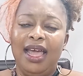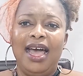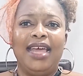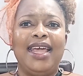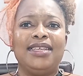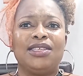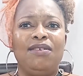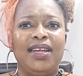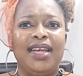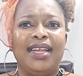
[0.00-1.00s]
and I
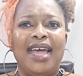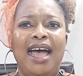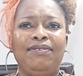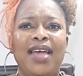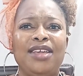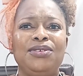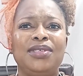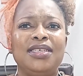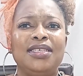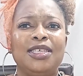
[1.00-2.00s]
discovered that after using this